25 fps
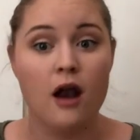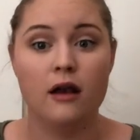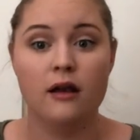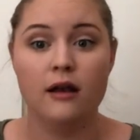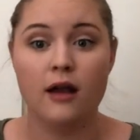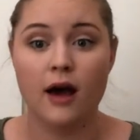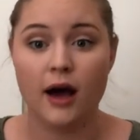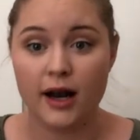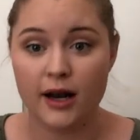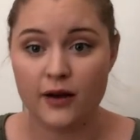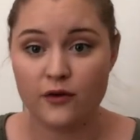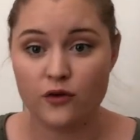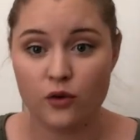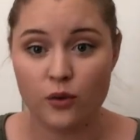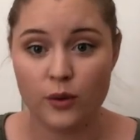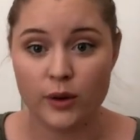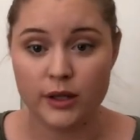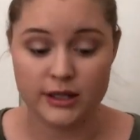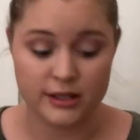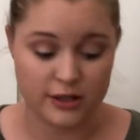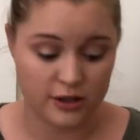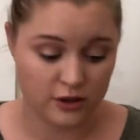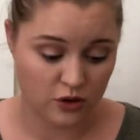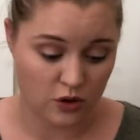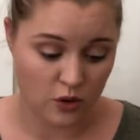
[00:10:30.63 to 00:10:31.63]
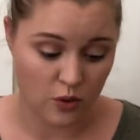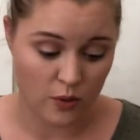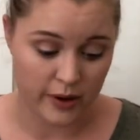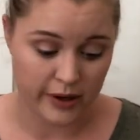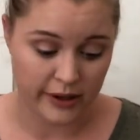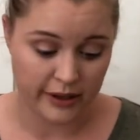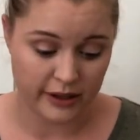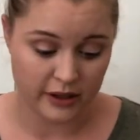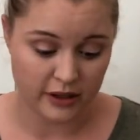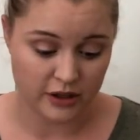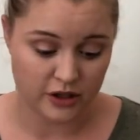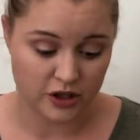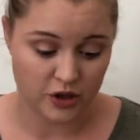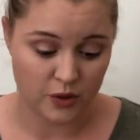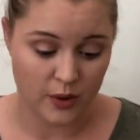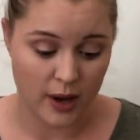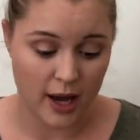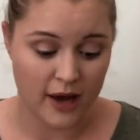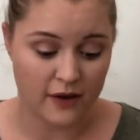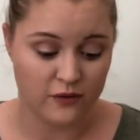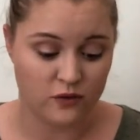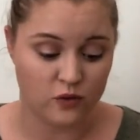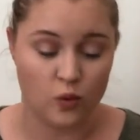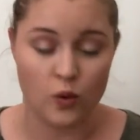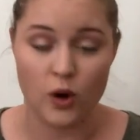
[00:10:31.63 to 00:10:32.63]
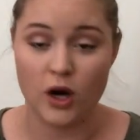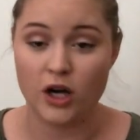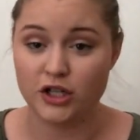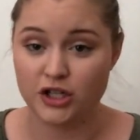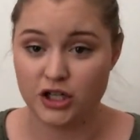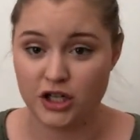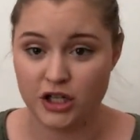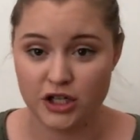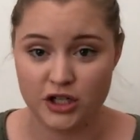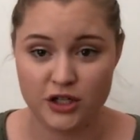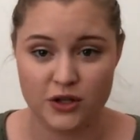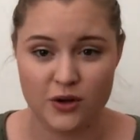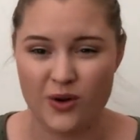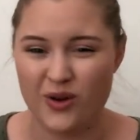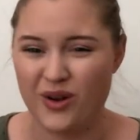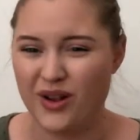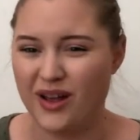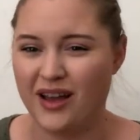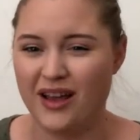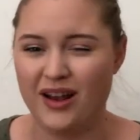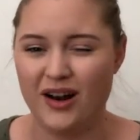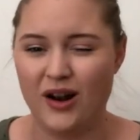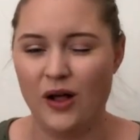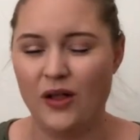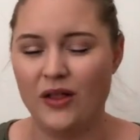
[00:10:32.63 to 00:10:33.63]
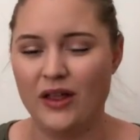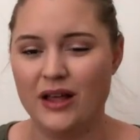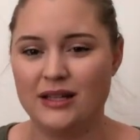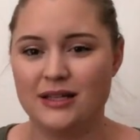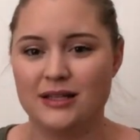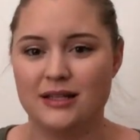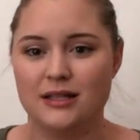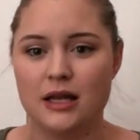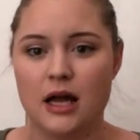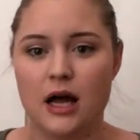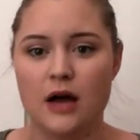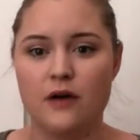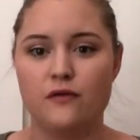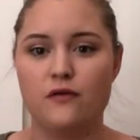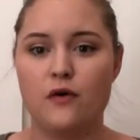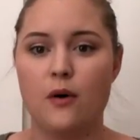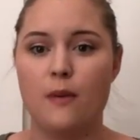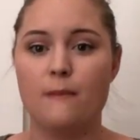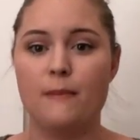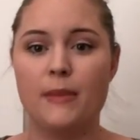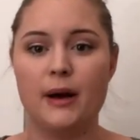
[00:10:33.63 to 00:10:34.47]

Not everyone's going to have washing soda and all that stuff,